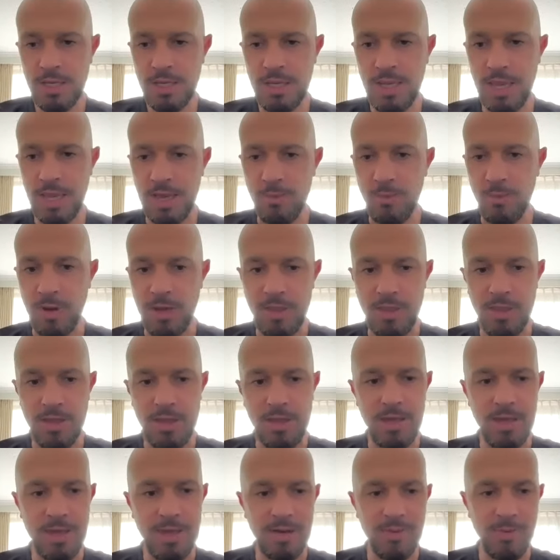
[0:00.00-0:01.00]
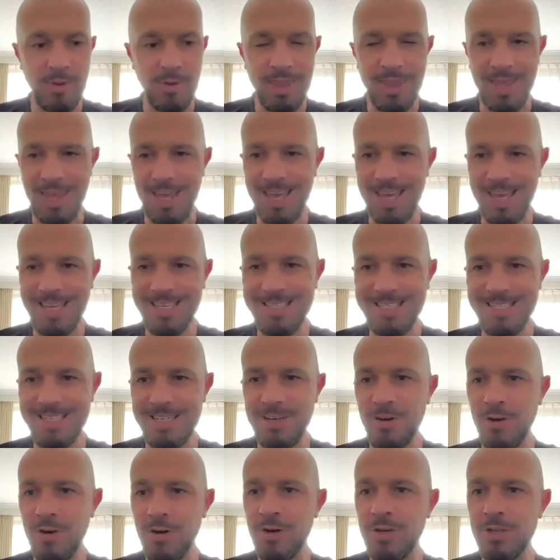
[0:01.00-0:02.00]
yeah, where the heat
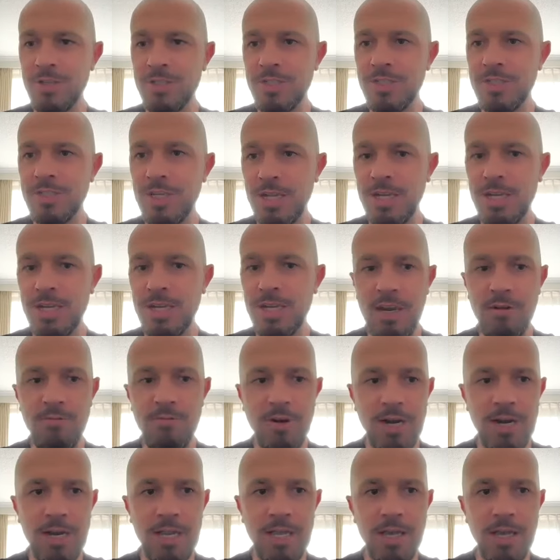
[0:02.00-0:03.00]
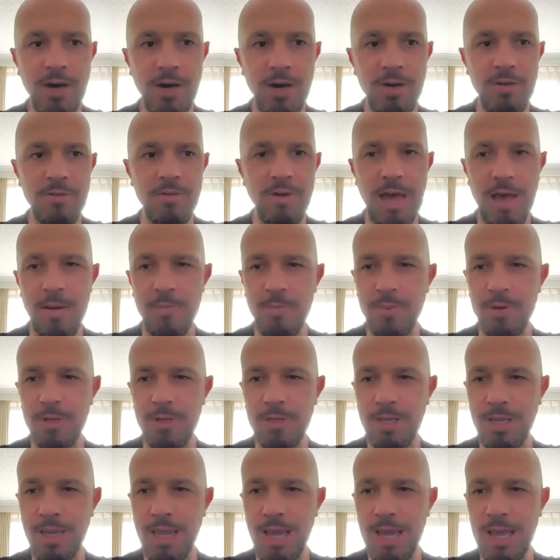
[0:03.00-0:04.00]
on Sunday really kind of
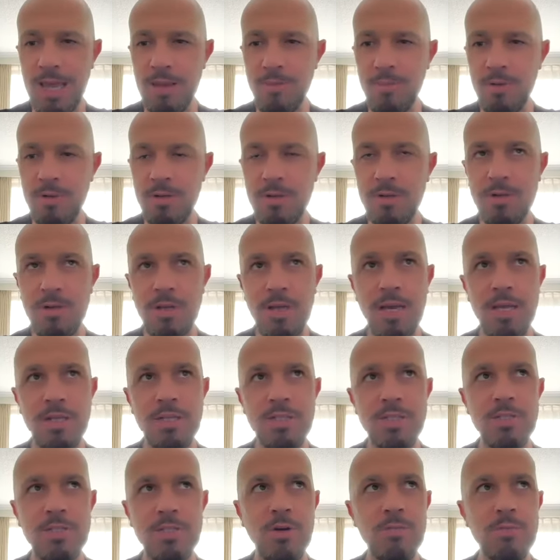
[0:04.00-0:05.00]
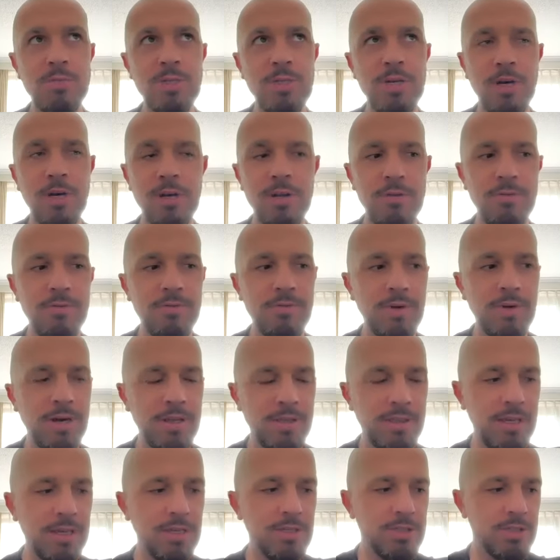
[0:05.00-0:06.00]
hampered the game and stopped kind of, I
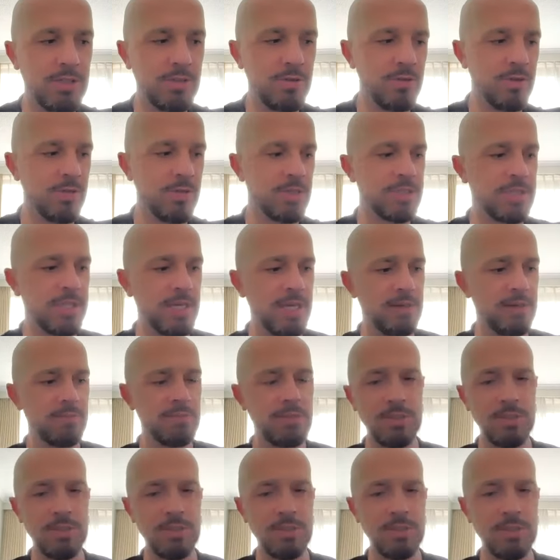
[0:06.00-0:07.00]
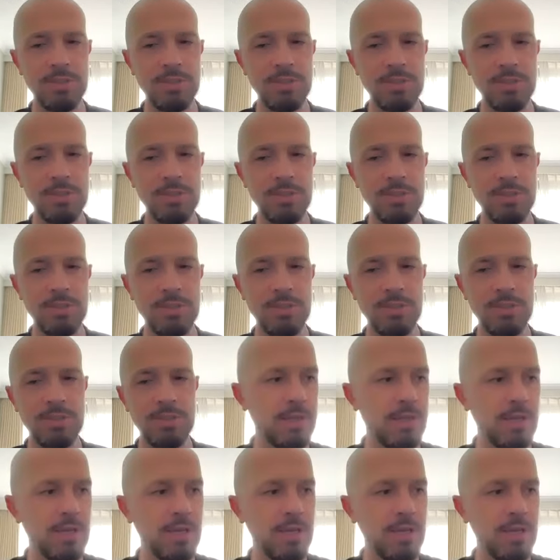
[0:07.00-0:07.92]
think, two good teams going at each